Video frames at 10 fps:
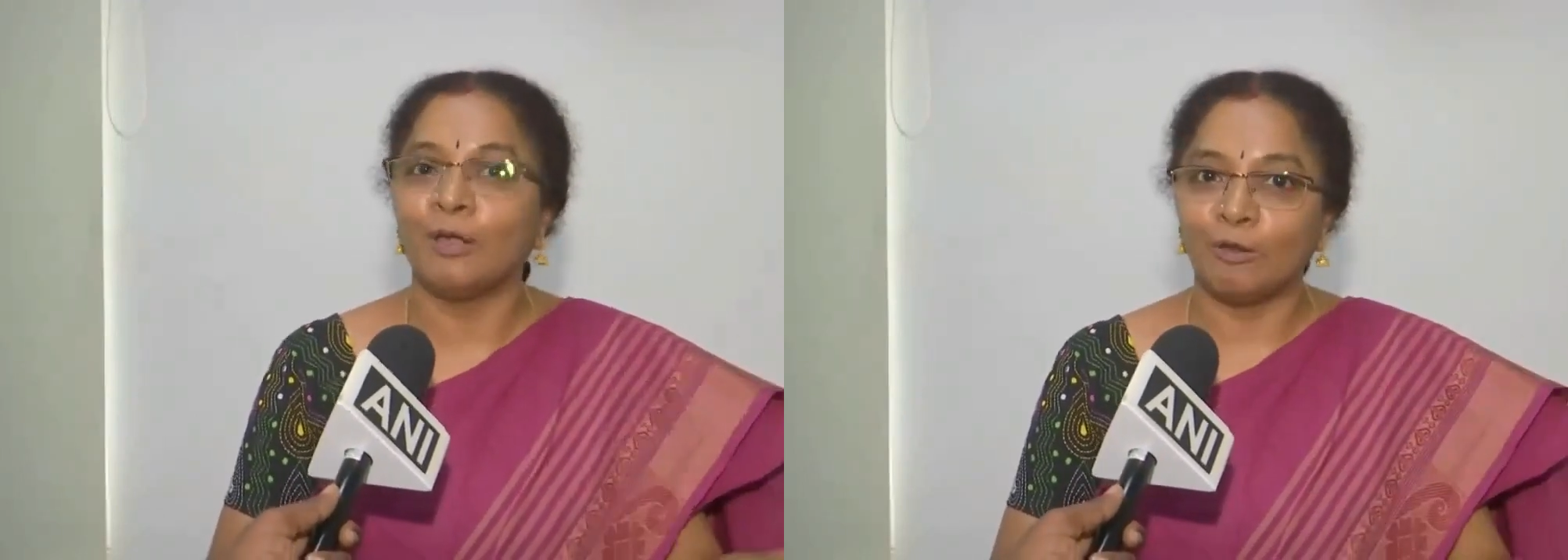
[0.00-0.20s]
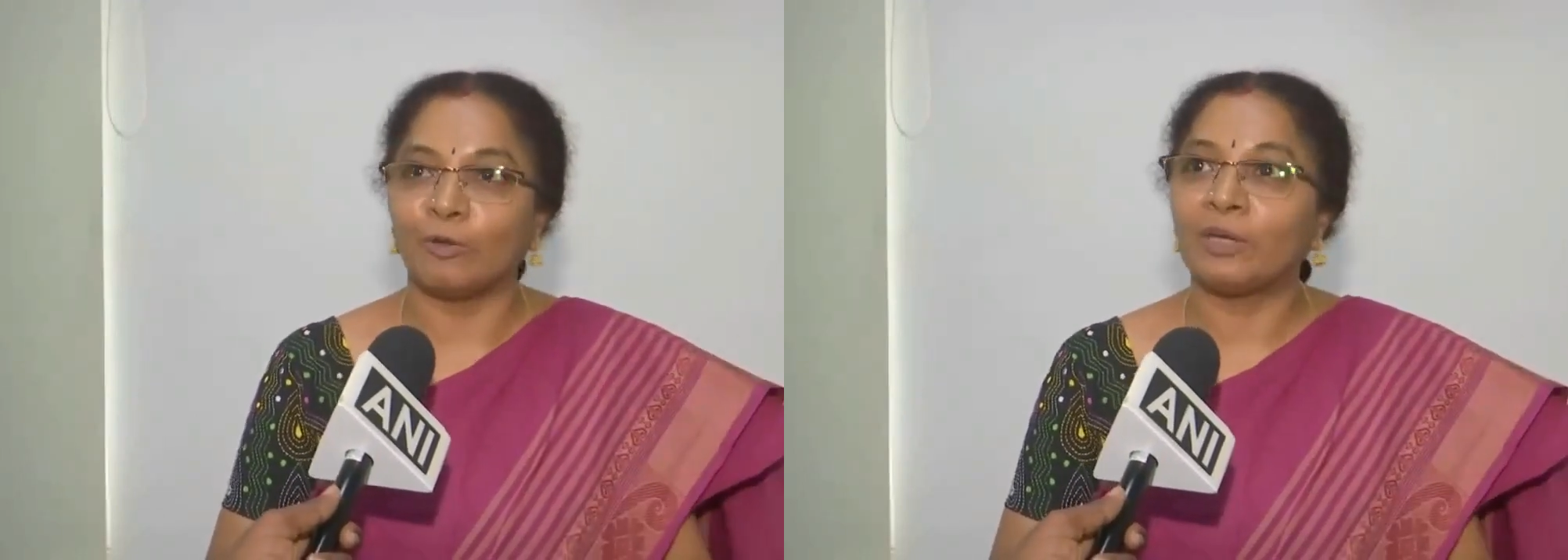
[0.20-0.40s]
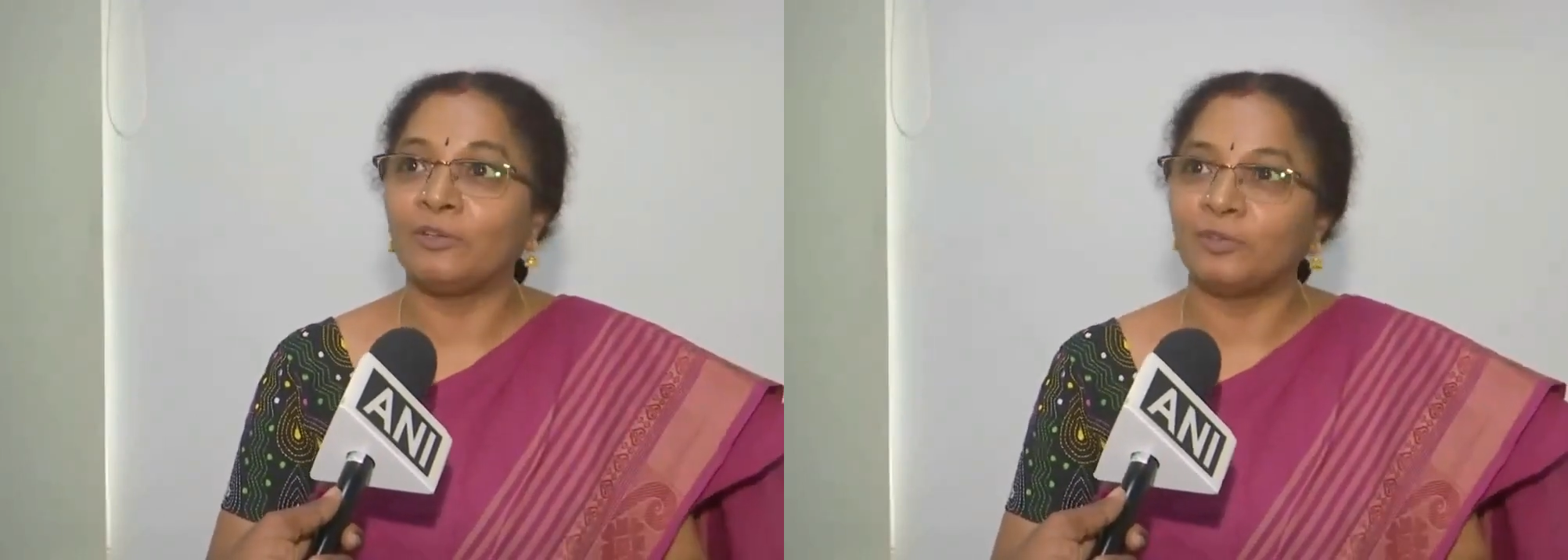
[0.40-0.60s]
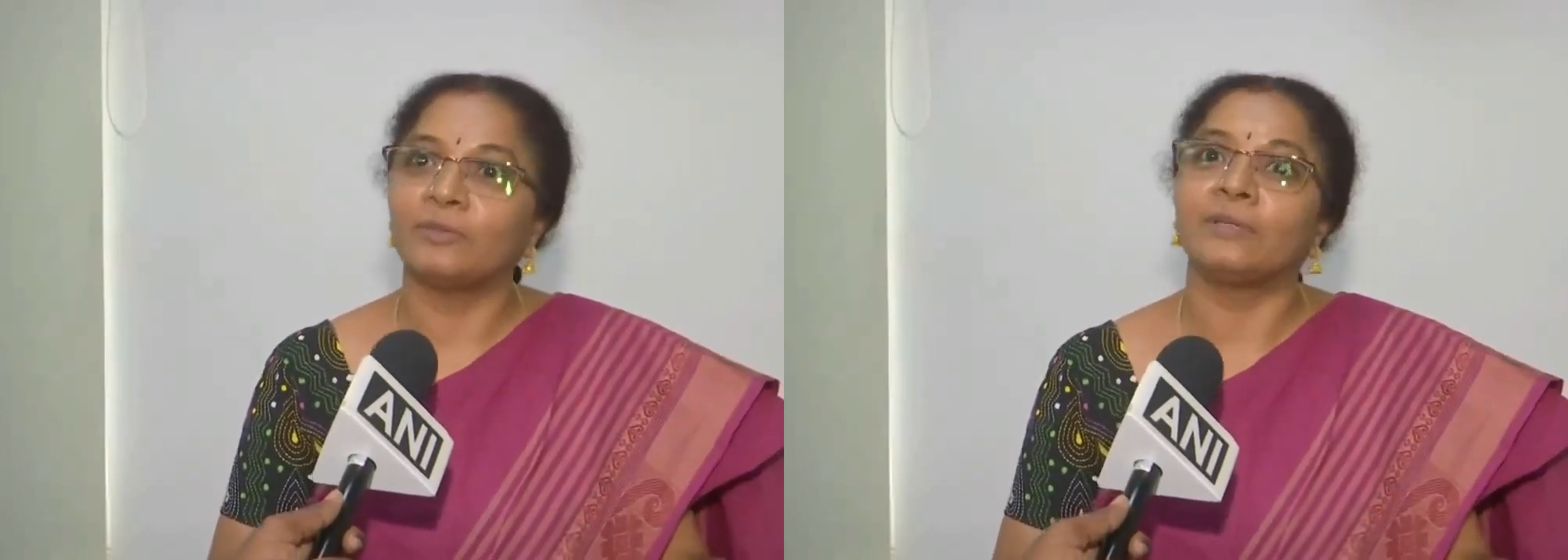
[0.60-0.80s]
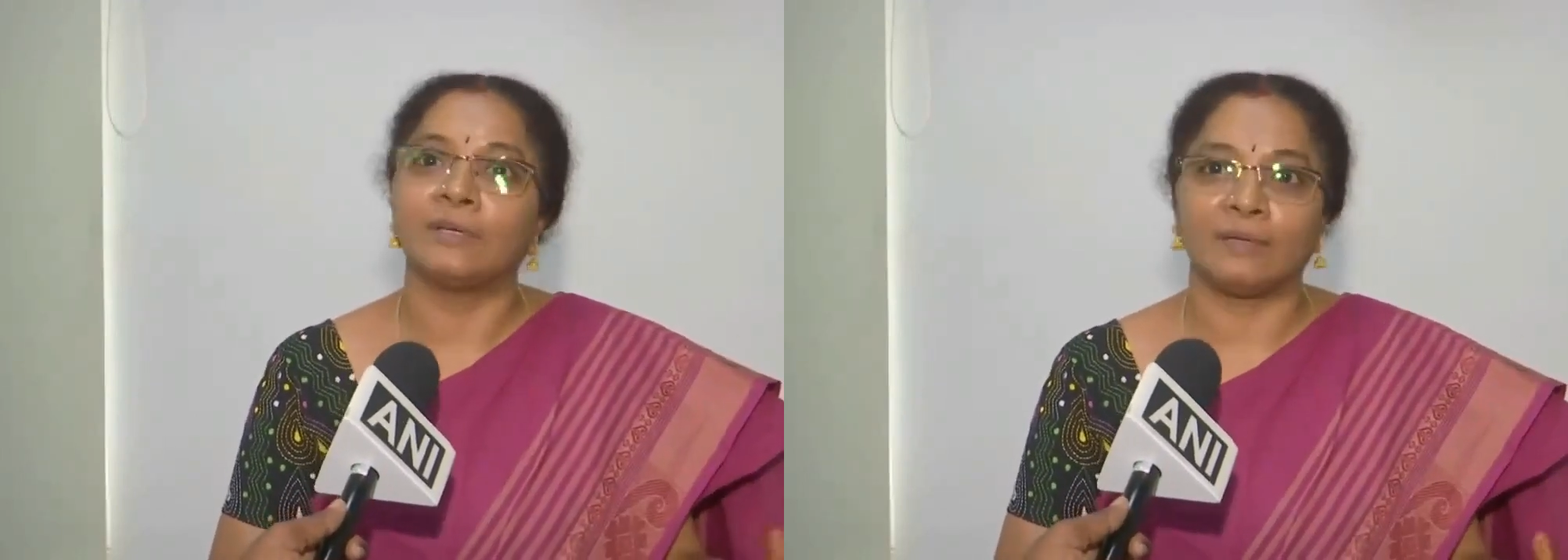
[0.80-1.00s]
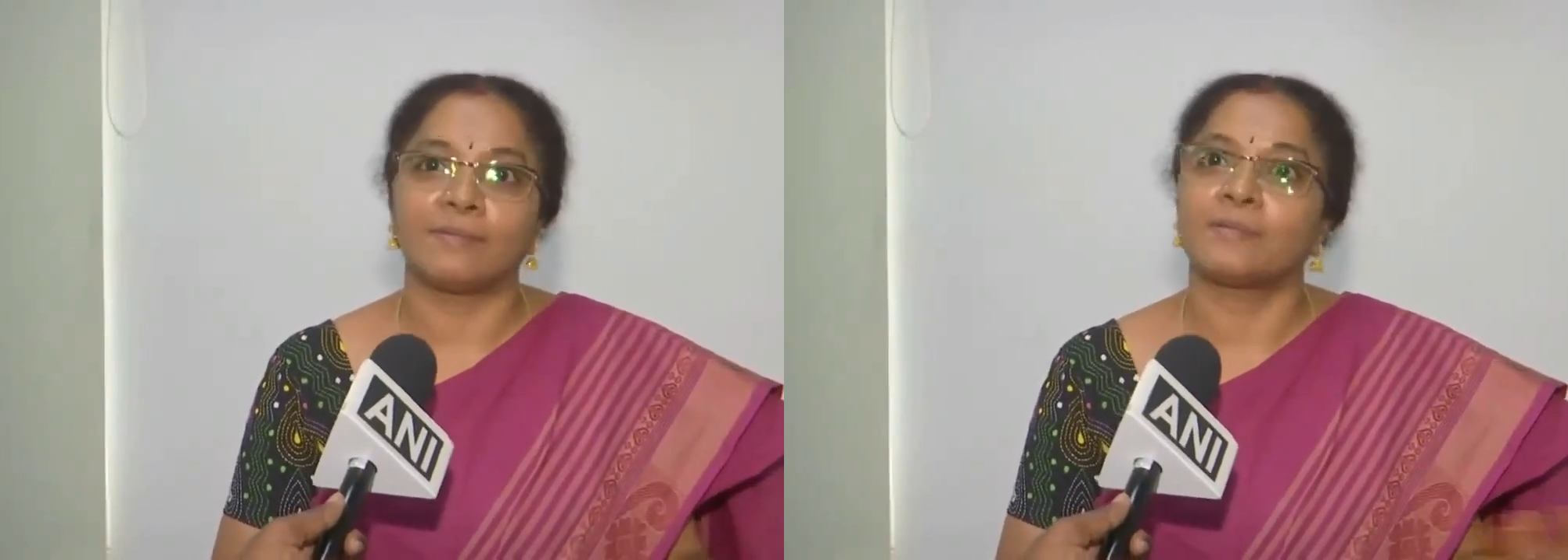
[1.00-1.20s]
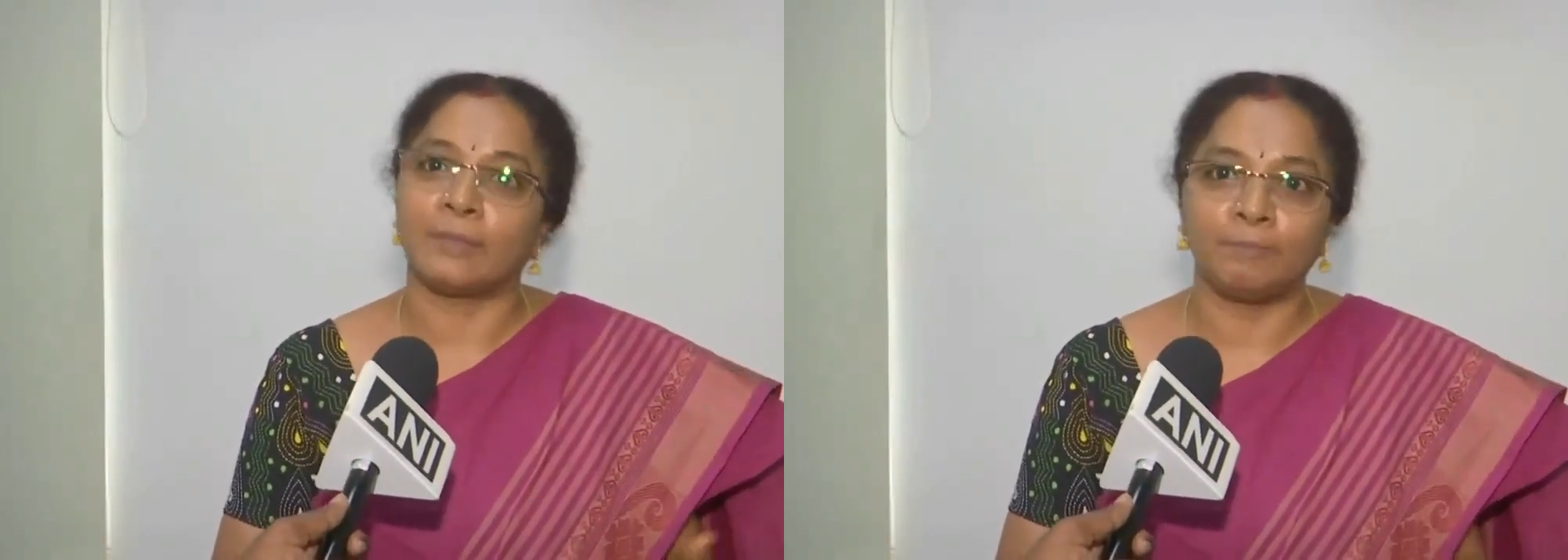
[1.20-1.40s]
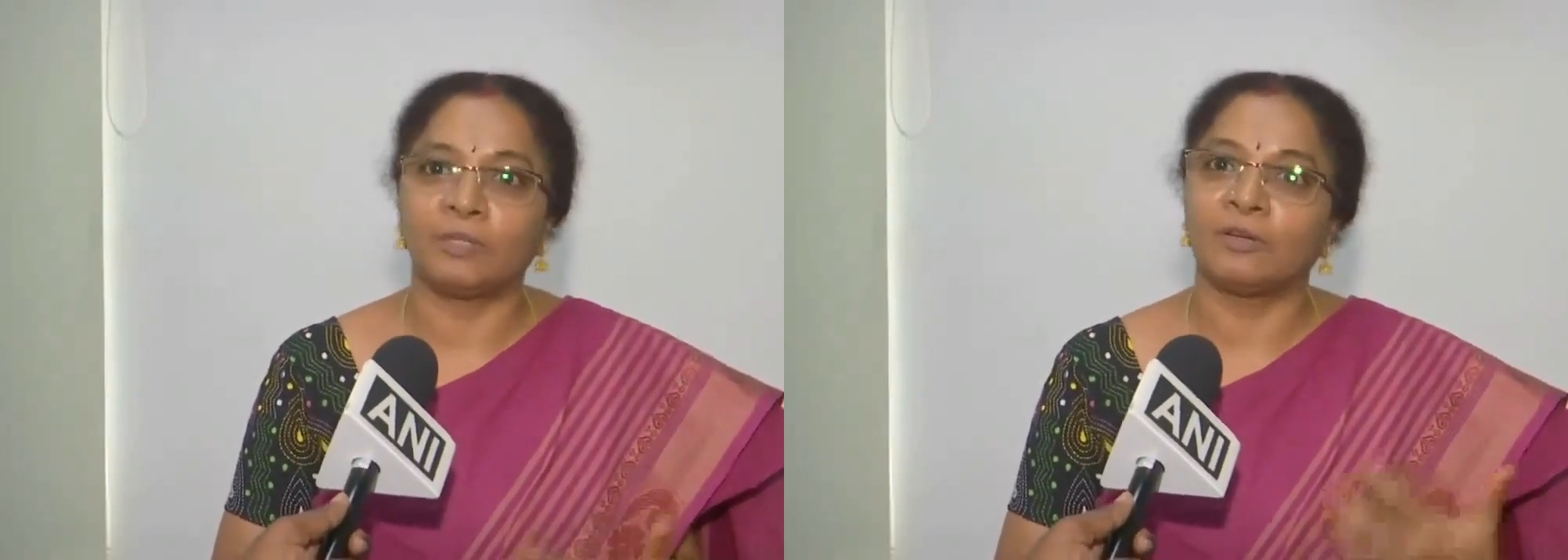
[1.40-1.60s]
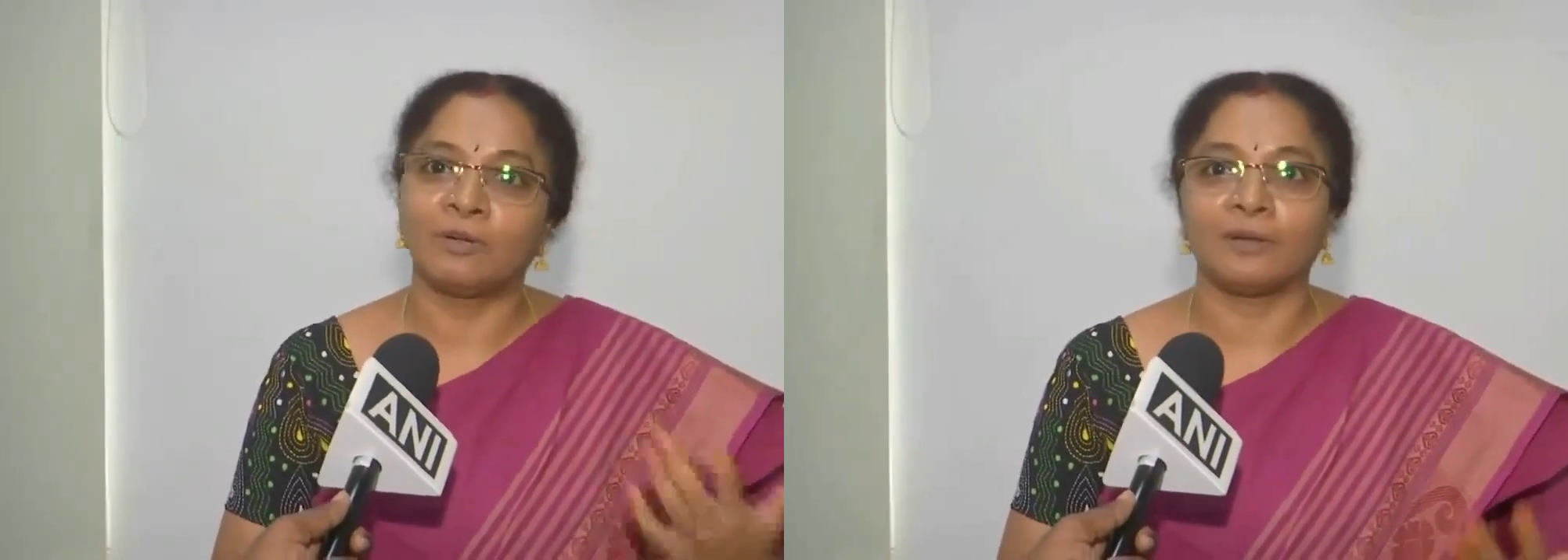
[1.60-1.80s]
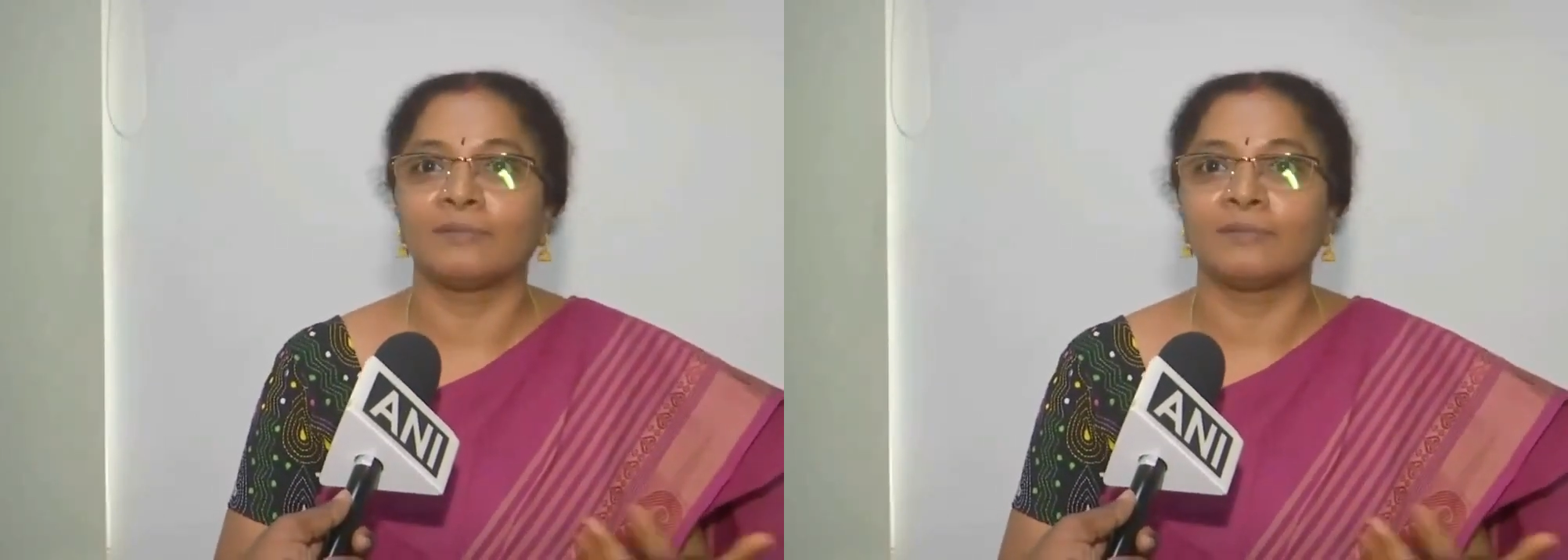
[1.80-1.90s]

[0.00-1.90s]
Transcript: look into the scepter or